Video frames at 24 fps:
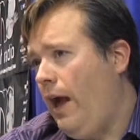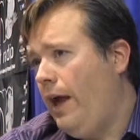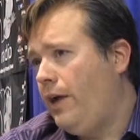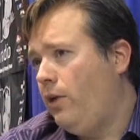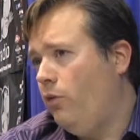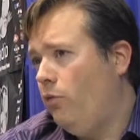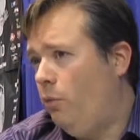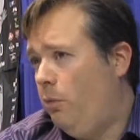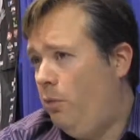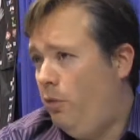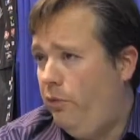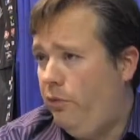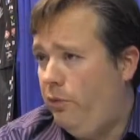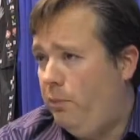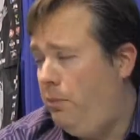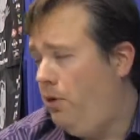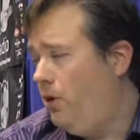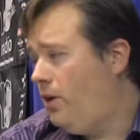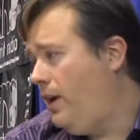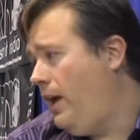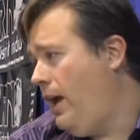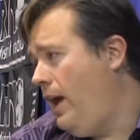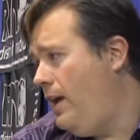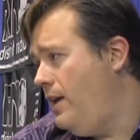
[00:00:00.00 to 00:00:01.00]
I can remove
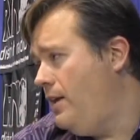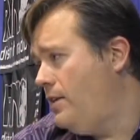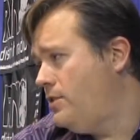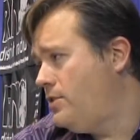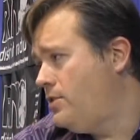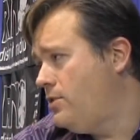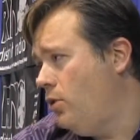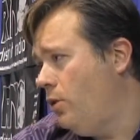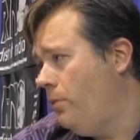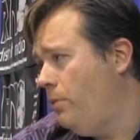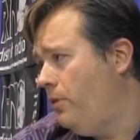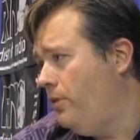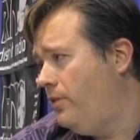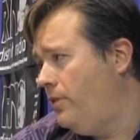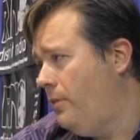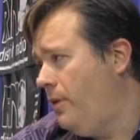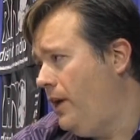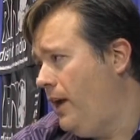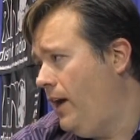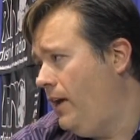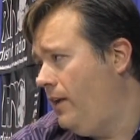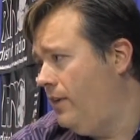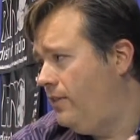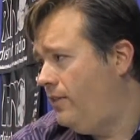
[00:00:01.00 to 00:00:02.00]
a bookcase or put
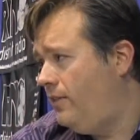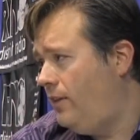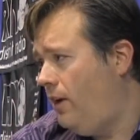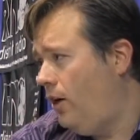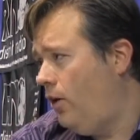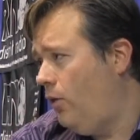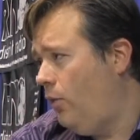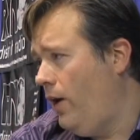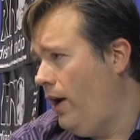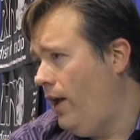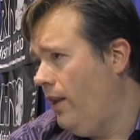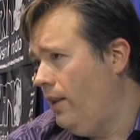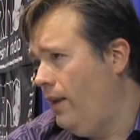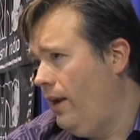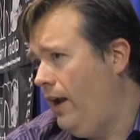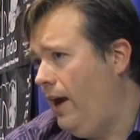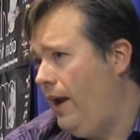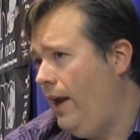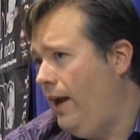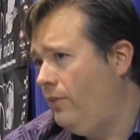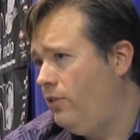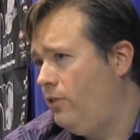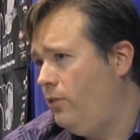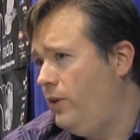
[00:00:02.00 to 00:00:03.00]
somebody on a stairwell and
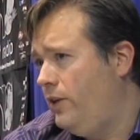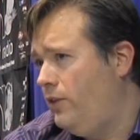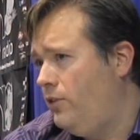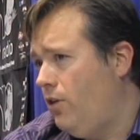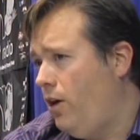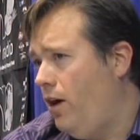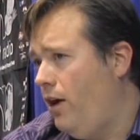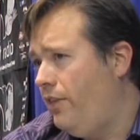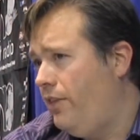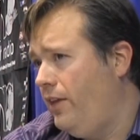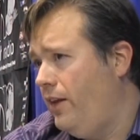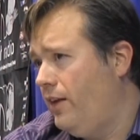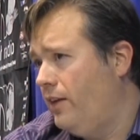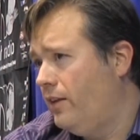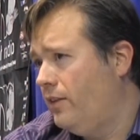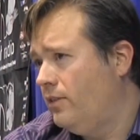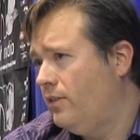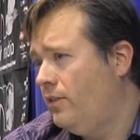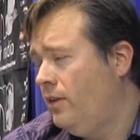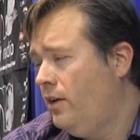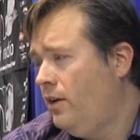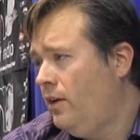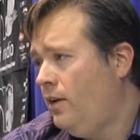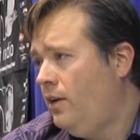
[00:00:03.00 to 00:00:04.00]
not have to redraw
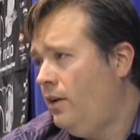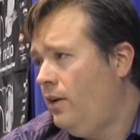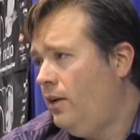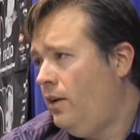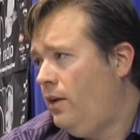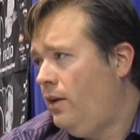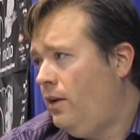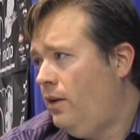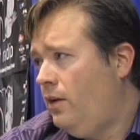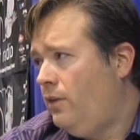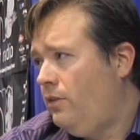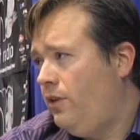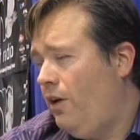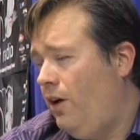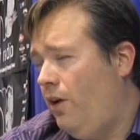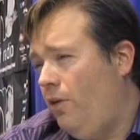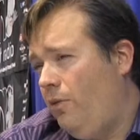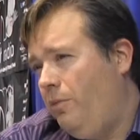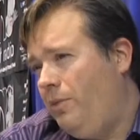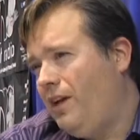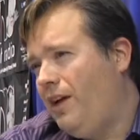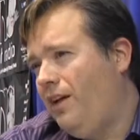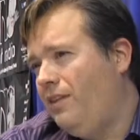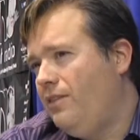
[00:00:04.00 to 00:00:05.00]
things.
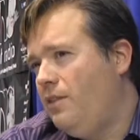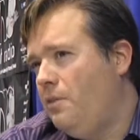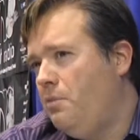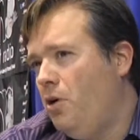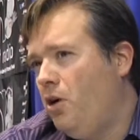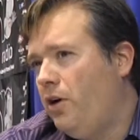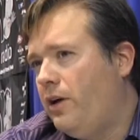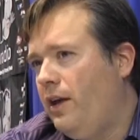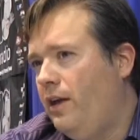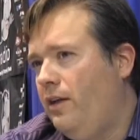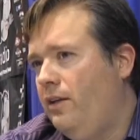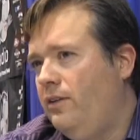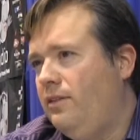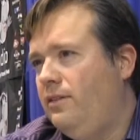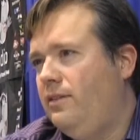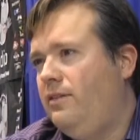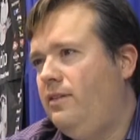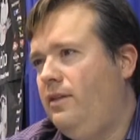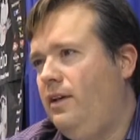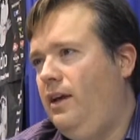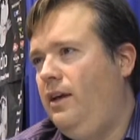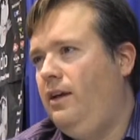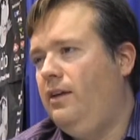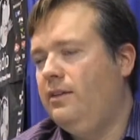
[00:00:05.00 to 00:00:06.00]
So because the book
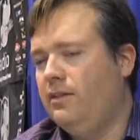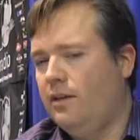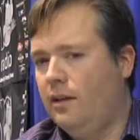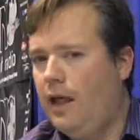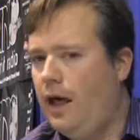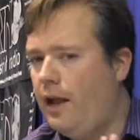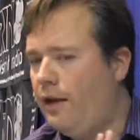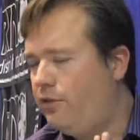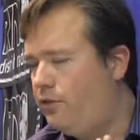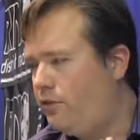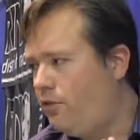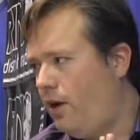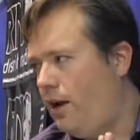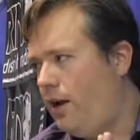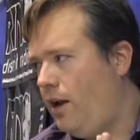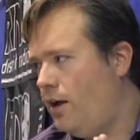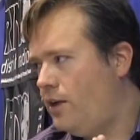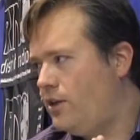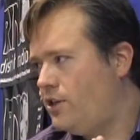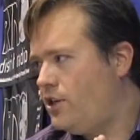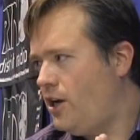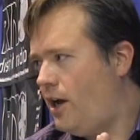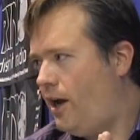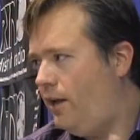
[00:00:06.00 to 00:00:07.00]
is a lot of
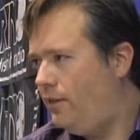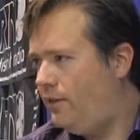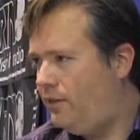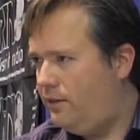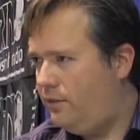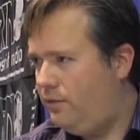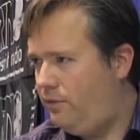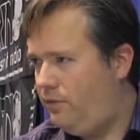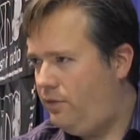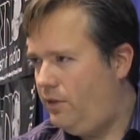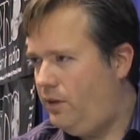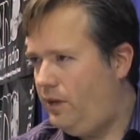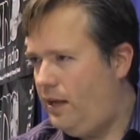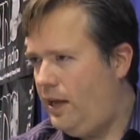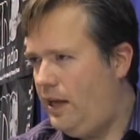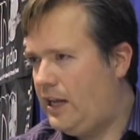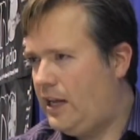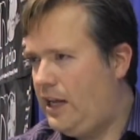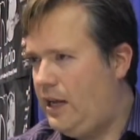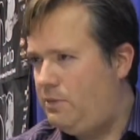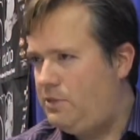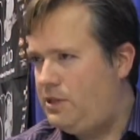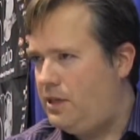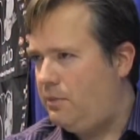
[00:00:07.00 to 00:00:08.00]
straight-on shots,
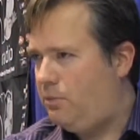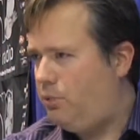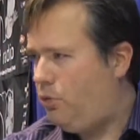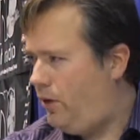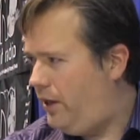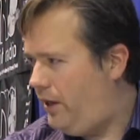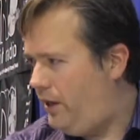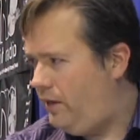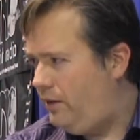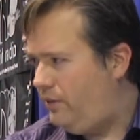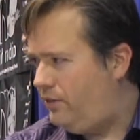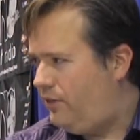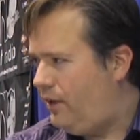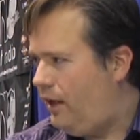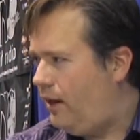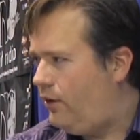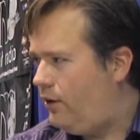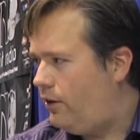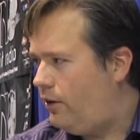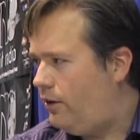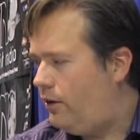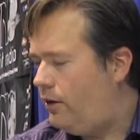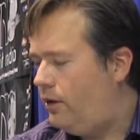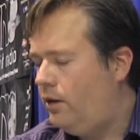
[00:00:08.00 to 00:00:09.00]
it keeps it pretty
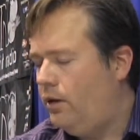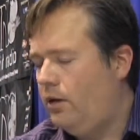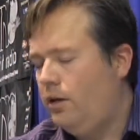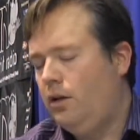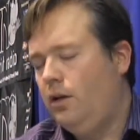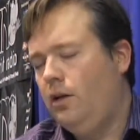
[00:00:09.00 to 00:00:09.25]
centered